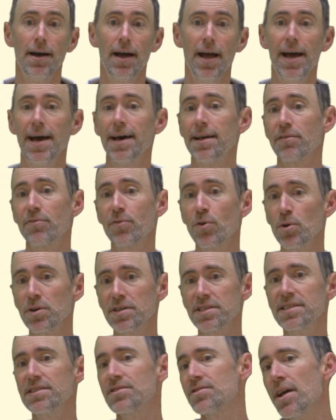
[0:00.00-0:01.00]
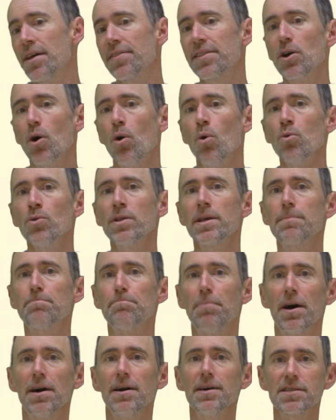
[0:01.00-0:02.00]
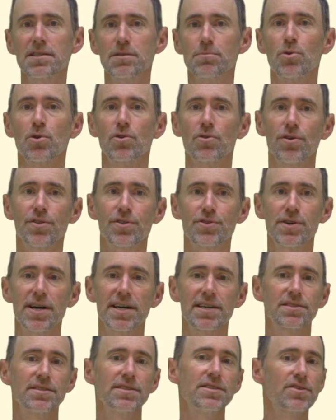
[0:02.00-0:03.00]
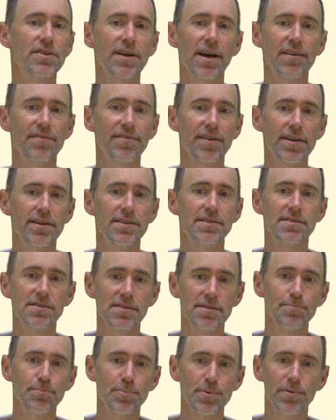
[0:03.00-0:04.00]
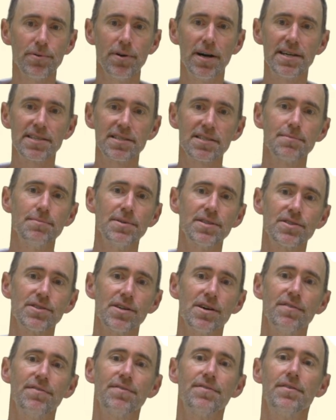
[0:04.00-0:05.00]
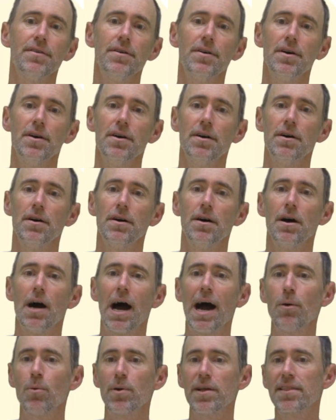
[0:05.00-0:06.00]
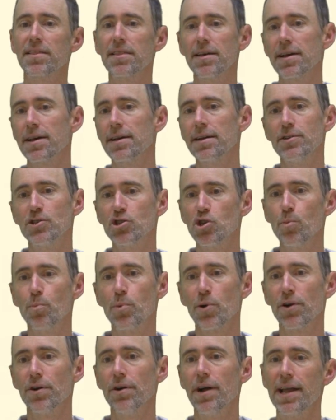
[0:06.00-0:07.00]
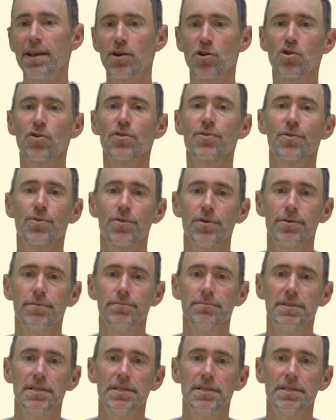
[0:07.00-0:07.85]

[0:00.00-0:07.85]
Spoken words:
And of course, these are not the only possible growth tracks. These are kind of very simple estimates of how we think Jupiter and Earth grew.